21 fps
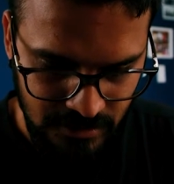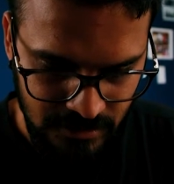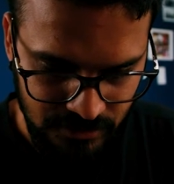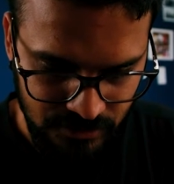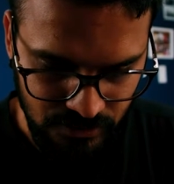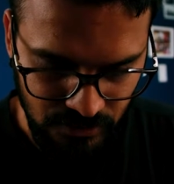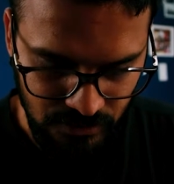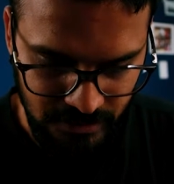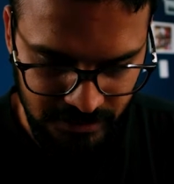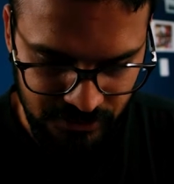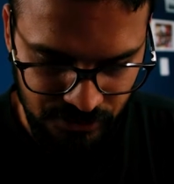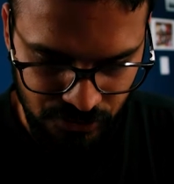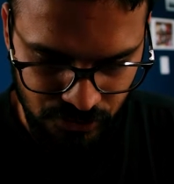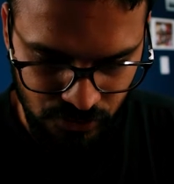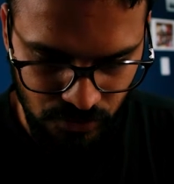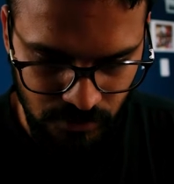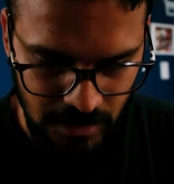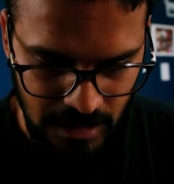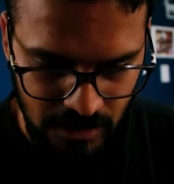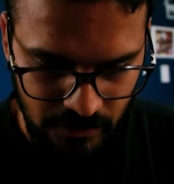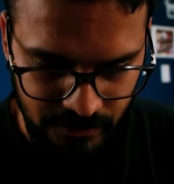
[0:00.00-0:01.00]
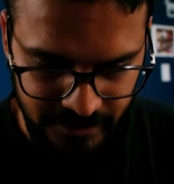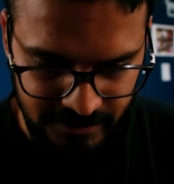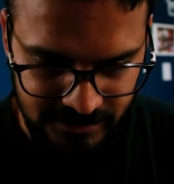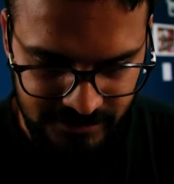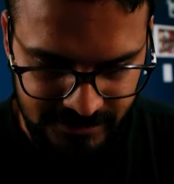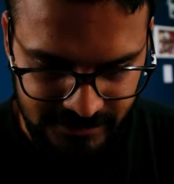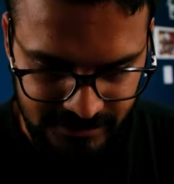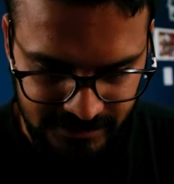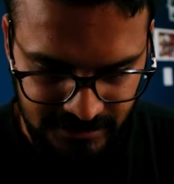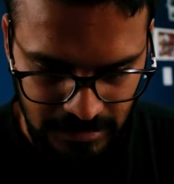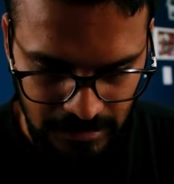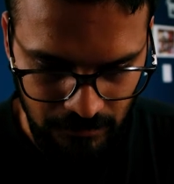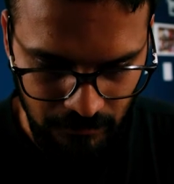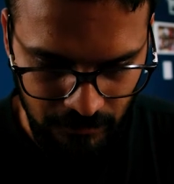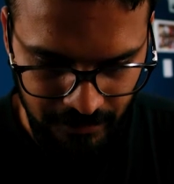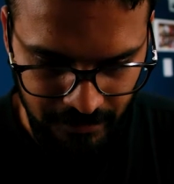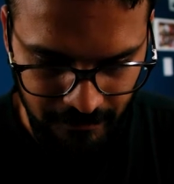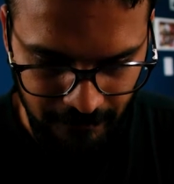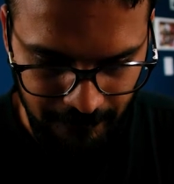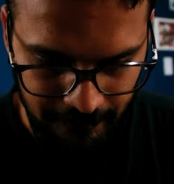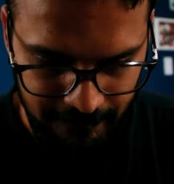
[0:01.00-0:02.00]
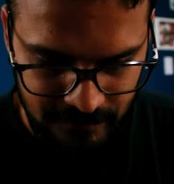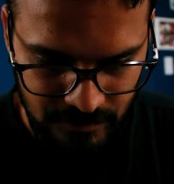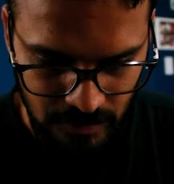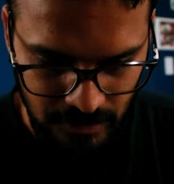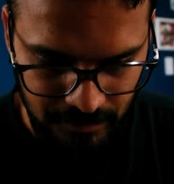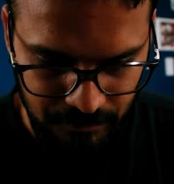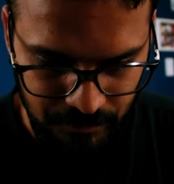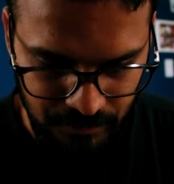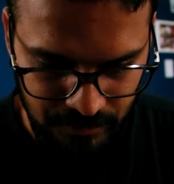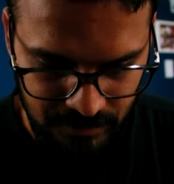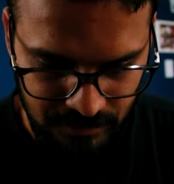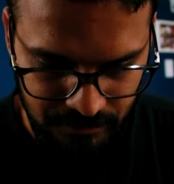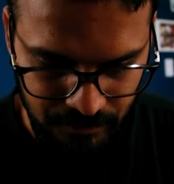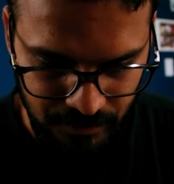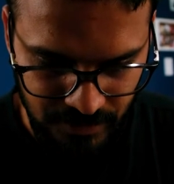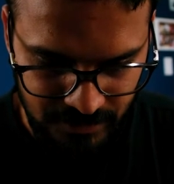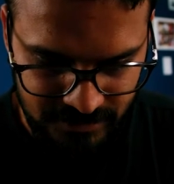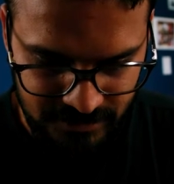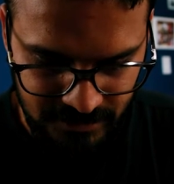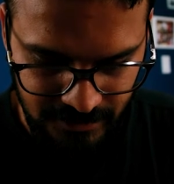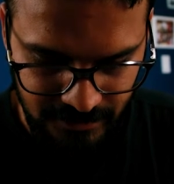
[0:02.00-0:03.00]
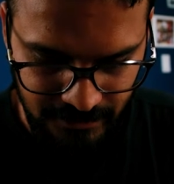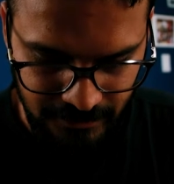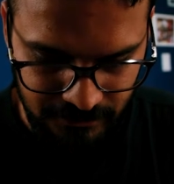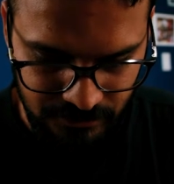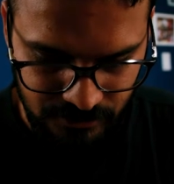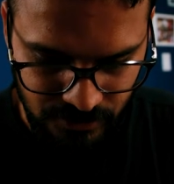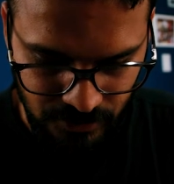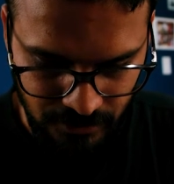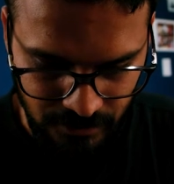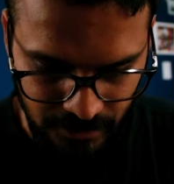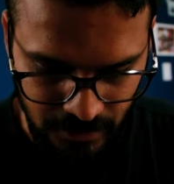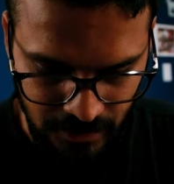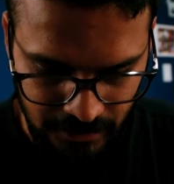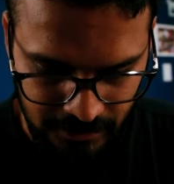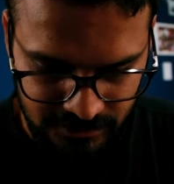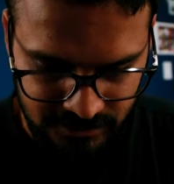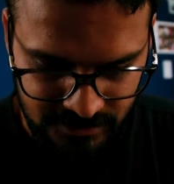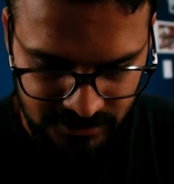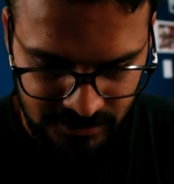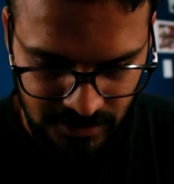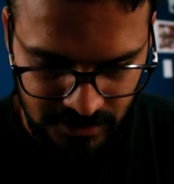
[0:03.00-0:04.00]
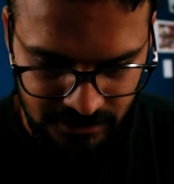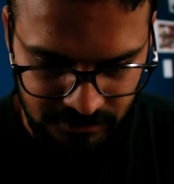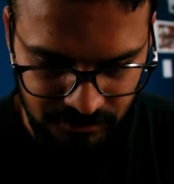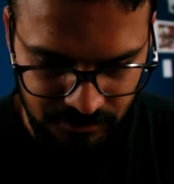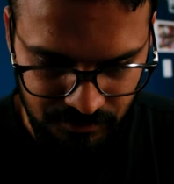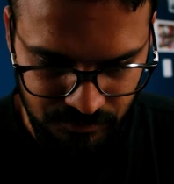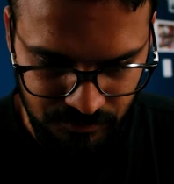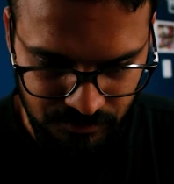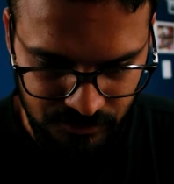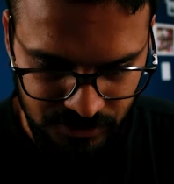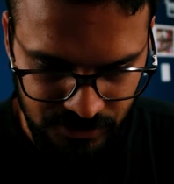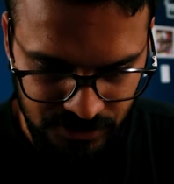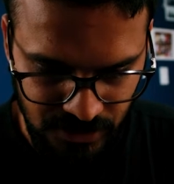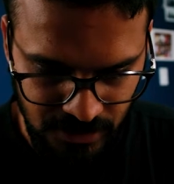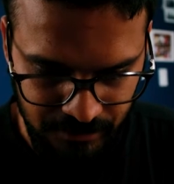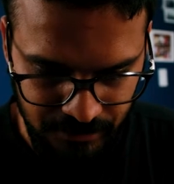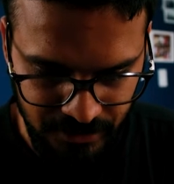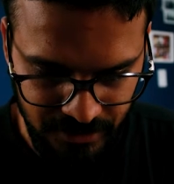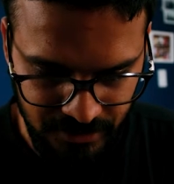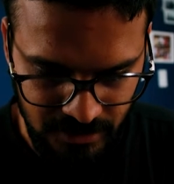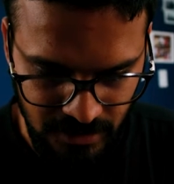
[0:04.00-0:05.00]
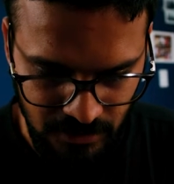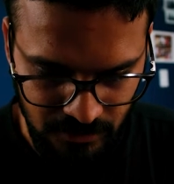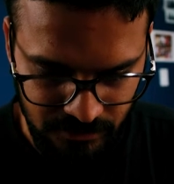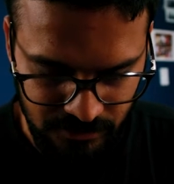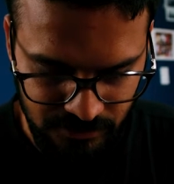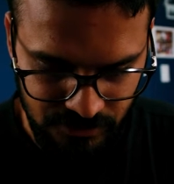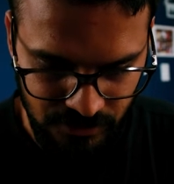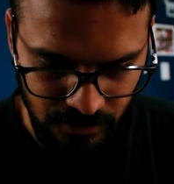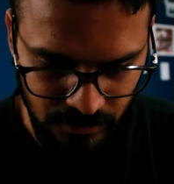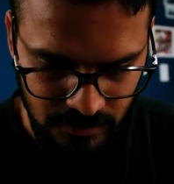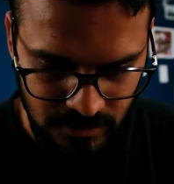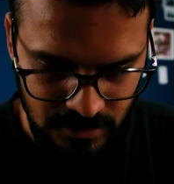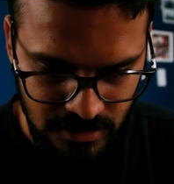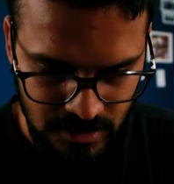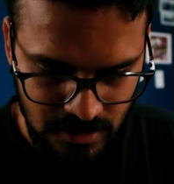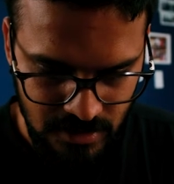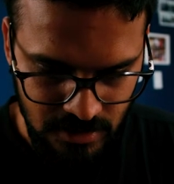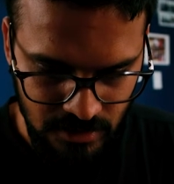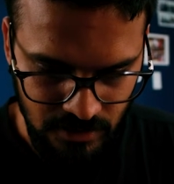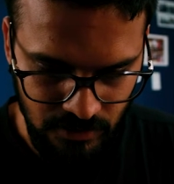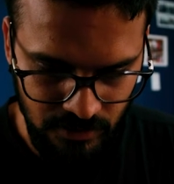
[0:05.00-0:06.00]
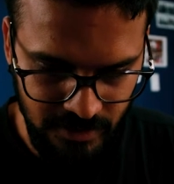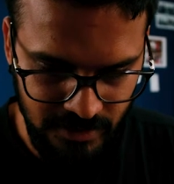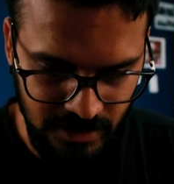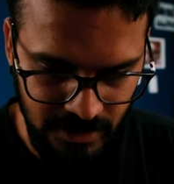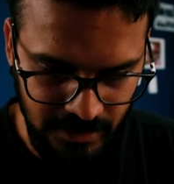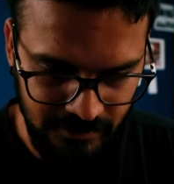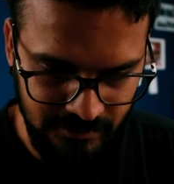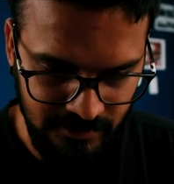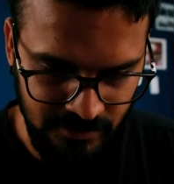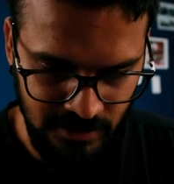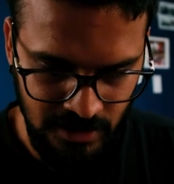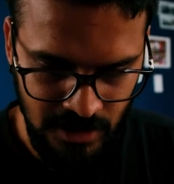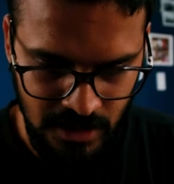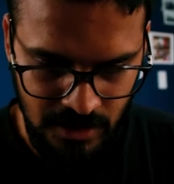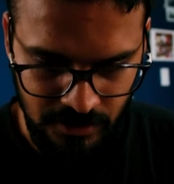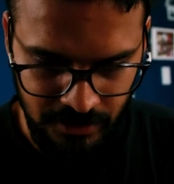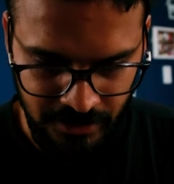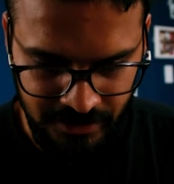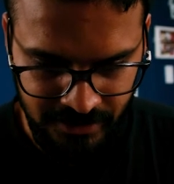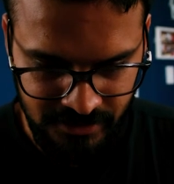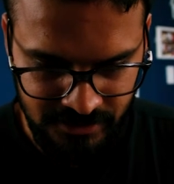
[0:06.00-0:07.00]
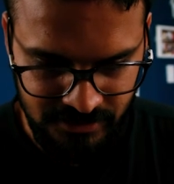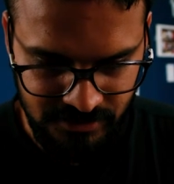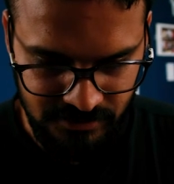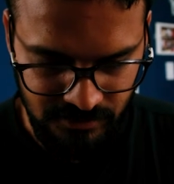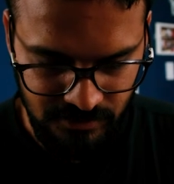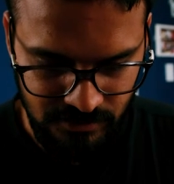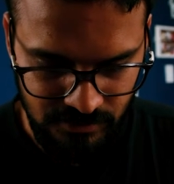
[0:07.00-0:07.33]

So let's zoom out and see now again. So I press again, I start sharpening down. So look at that. Now it is